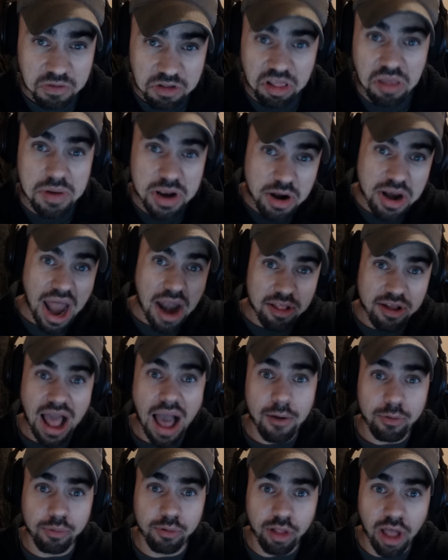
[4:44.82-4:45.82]
Let me know down in the
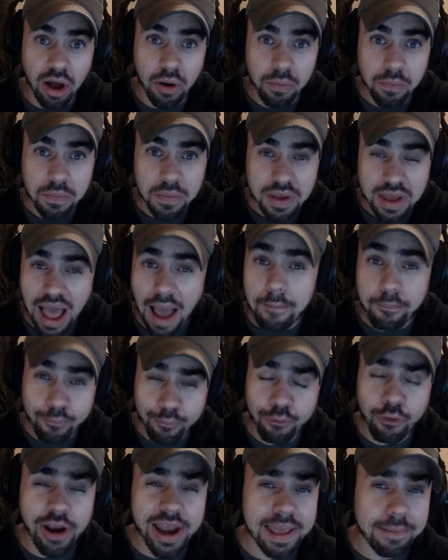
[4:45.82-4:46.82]
comments below. I'm
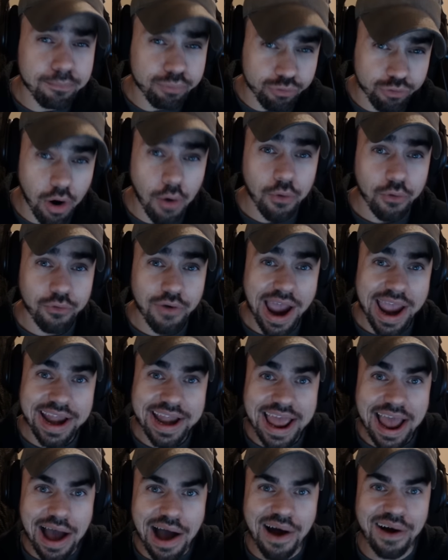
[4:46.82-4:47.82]
pretty broke
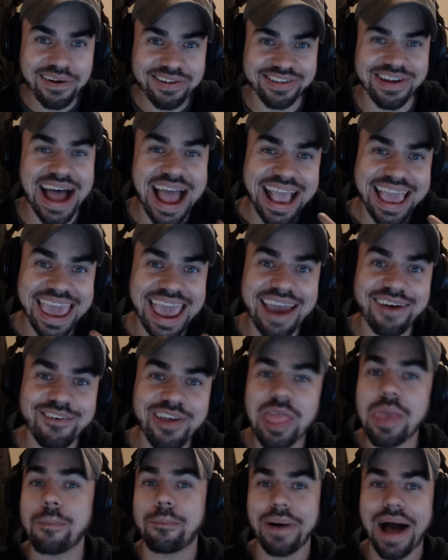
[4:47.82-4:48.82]
right now, so I can't
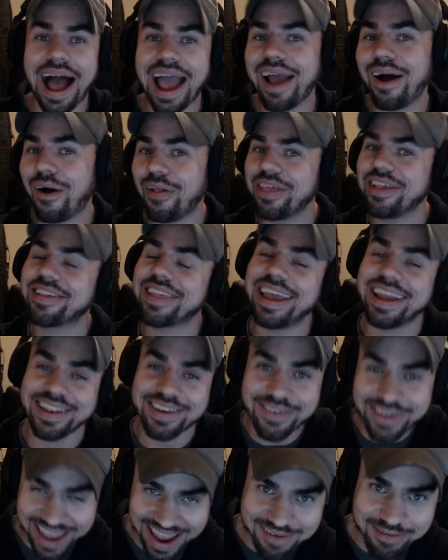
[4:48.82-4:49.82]
really buy all these like
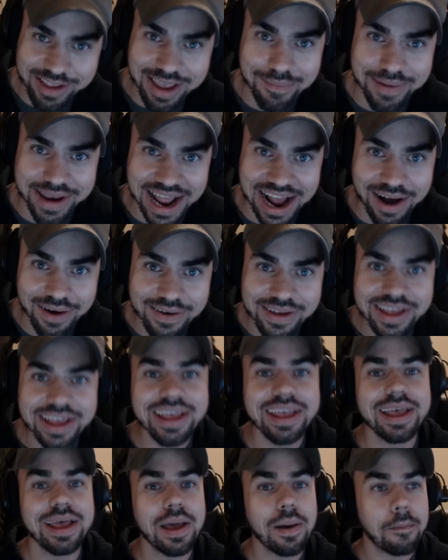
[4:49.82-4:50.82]
new games coming out.
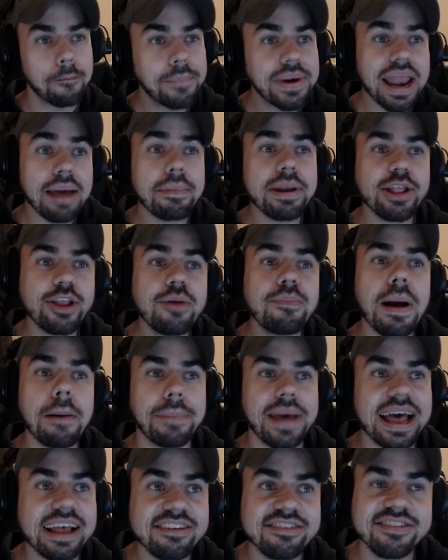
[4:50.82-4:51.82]
But I'm gonna do my
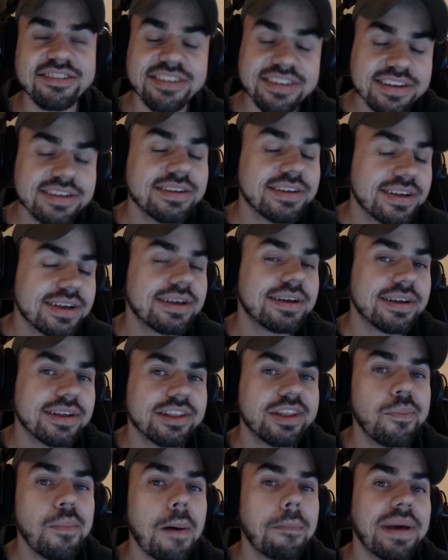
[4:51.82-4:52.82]
best.
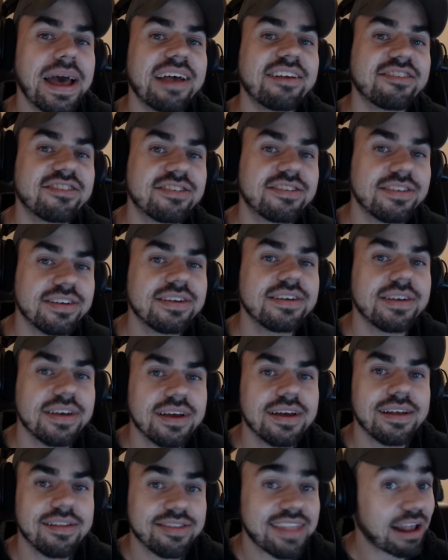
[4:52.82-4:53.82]
Do my best.
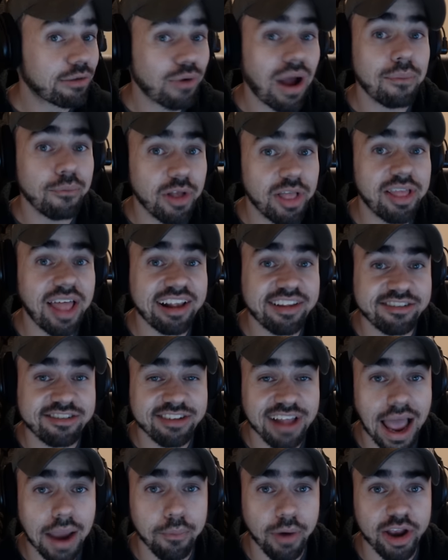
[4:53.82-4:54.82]
That's why I'm really like
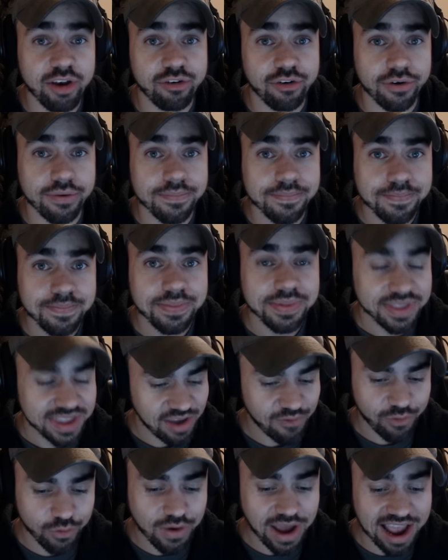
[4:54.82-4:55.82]
Slime Rancher.
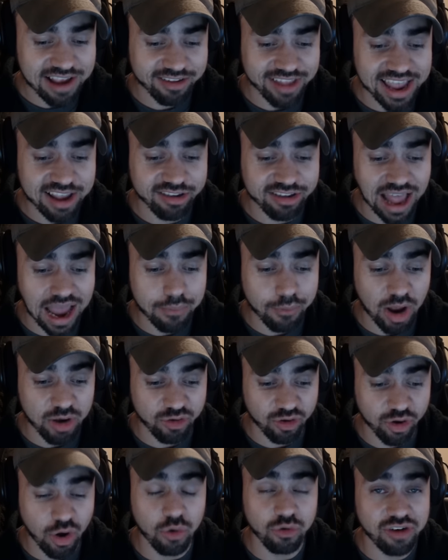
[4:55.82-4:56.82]
If you guys like Slime
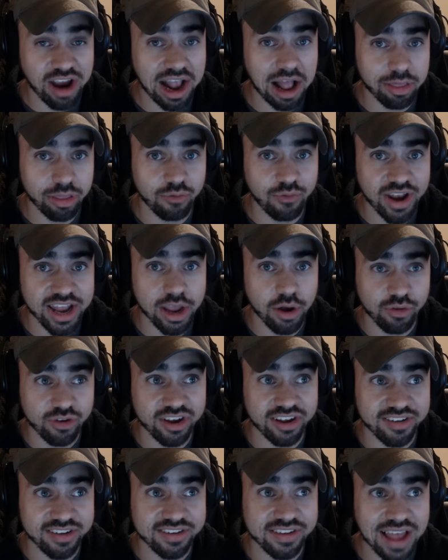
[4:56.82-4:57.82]
Rancher, go check out the videos
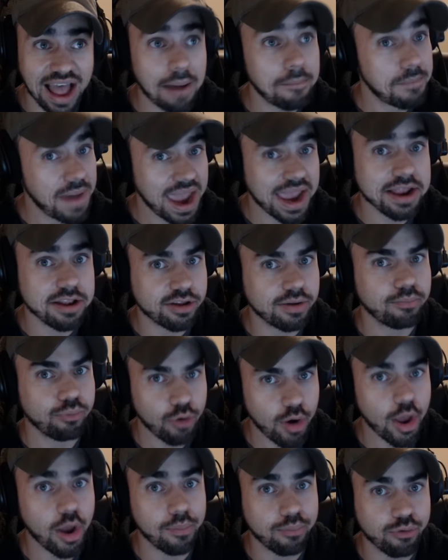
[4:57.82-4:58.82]
because I'm making some
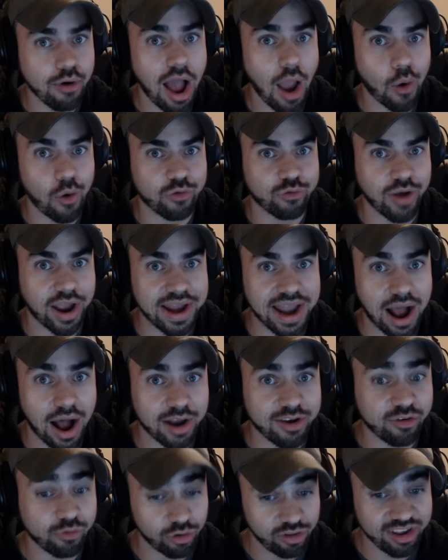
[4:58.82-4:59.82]
pretty good progress right now.
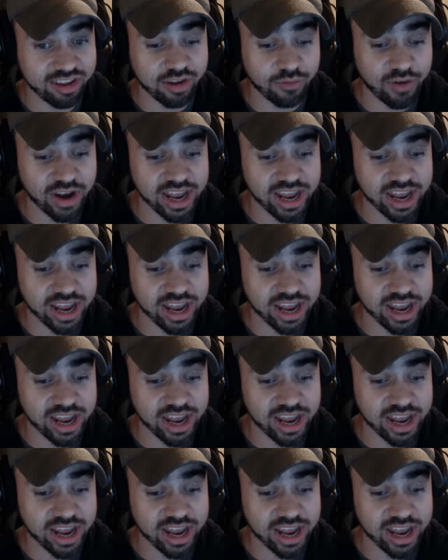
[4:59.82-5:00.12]
I just released a